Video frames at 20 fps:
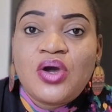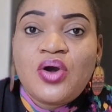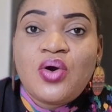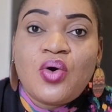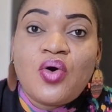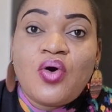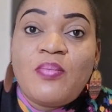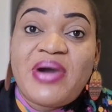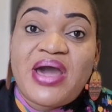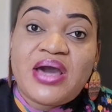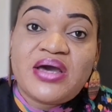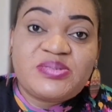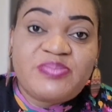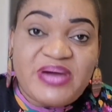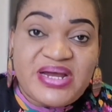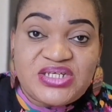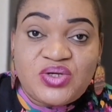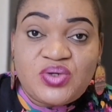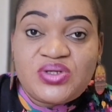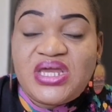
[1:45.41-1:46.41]
or my
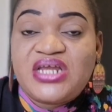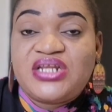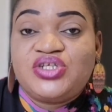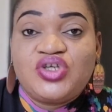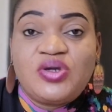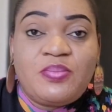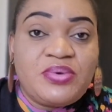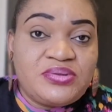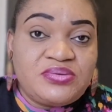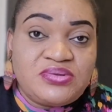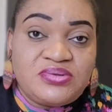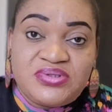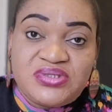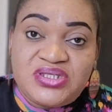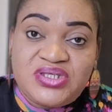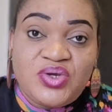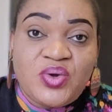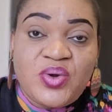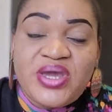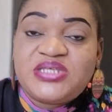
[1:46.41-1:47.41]
husband is going to get a job with
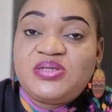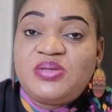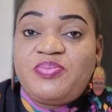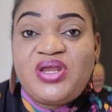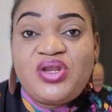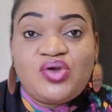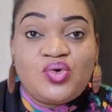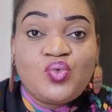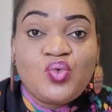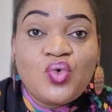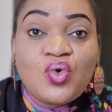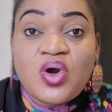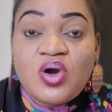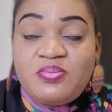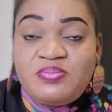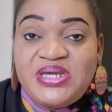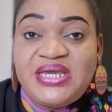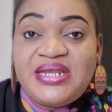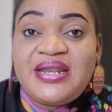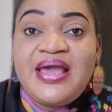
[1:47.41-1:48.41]
COS, depending on who come
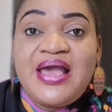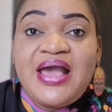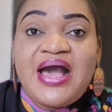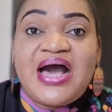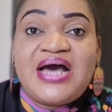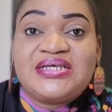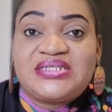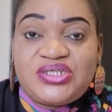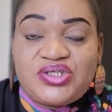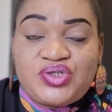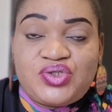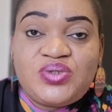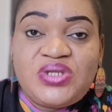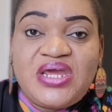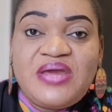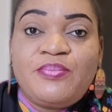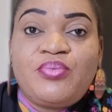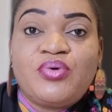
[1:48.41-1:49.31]
in as a student.